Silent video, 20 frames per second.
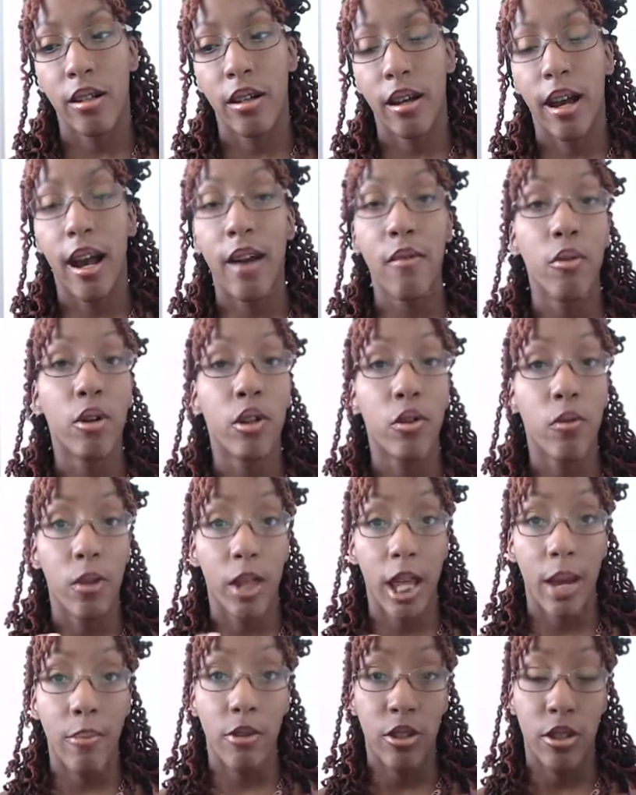I've worked with
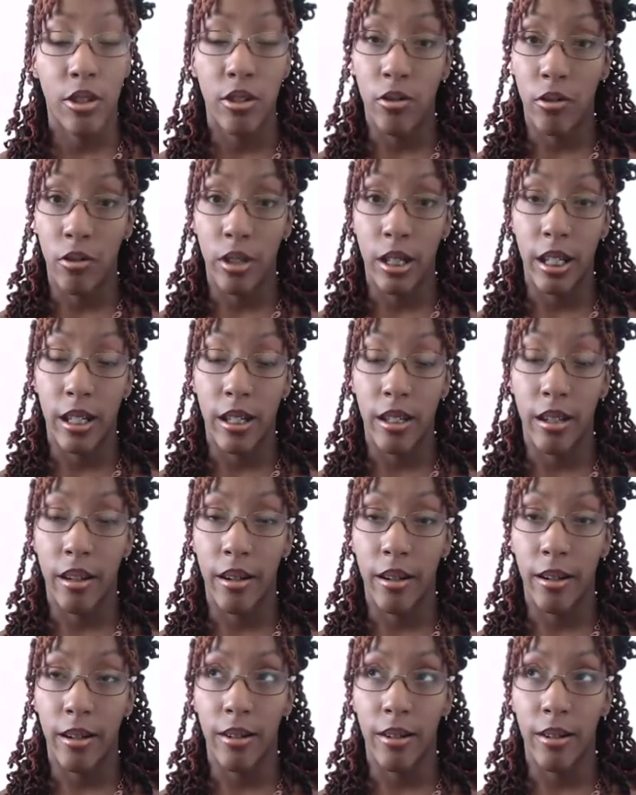Lapis Lazuli